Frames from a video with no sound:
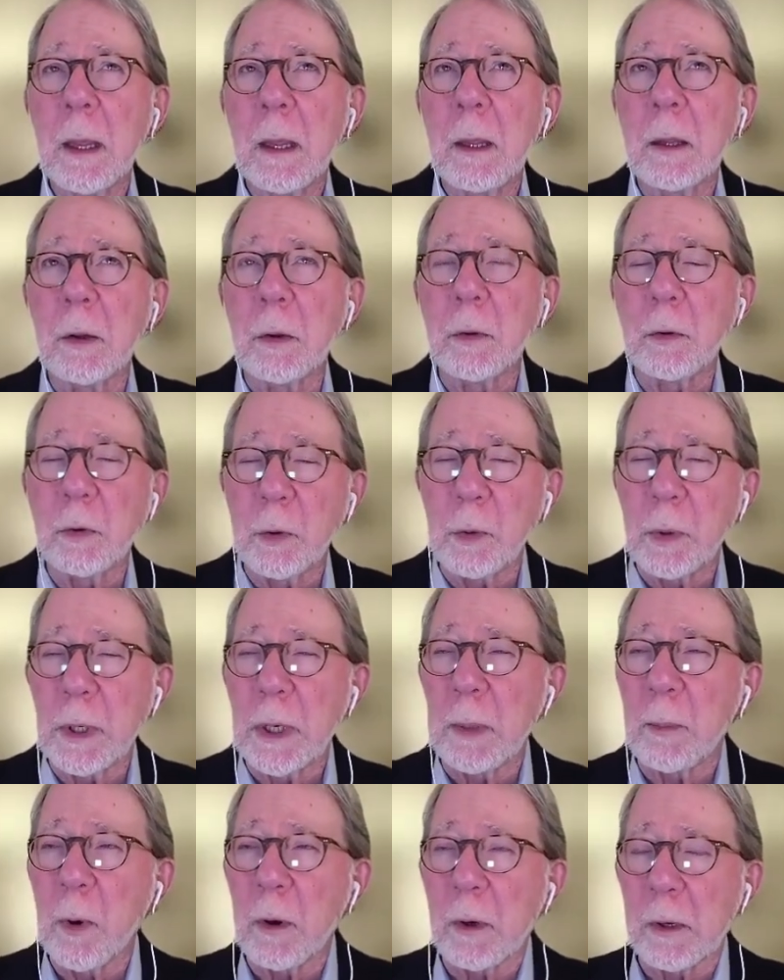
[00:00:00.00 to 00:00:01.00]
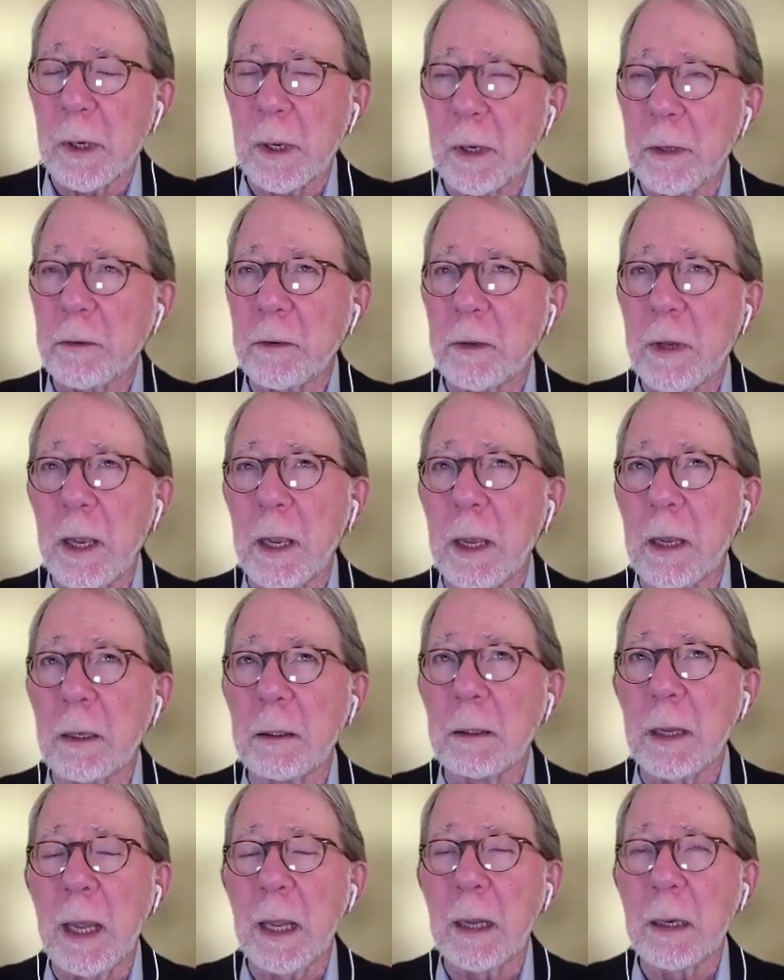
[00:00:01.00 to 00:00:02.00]
You do an MRI
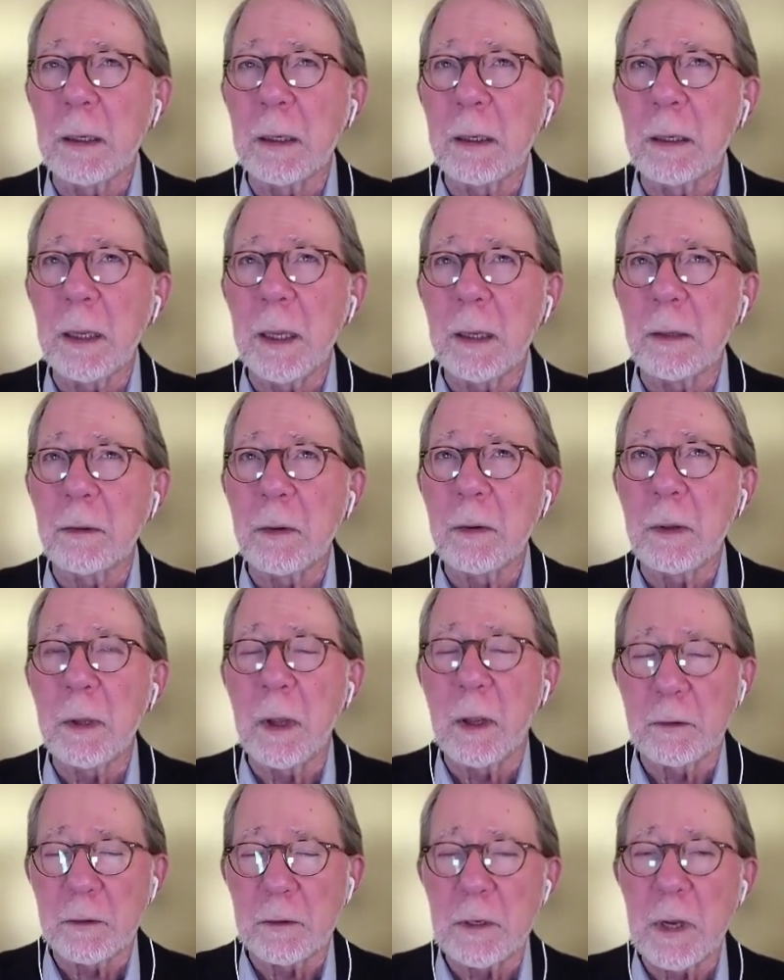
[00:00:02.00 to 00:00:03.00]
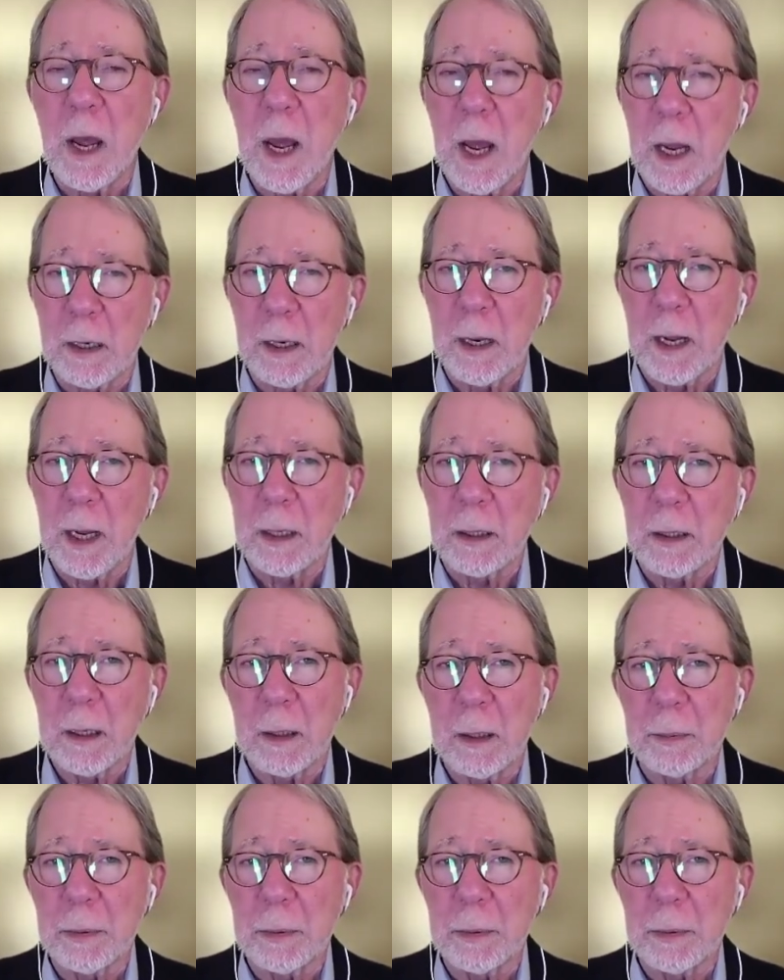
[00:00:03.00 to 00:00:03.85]
scan and it does not light up.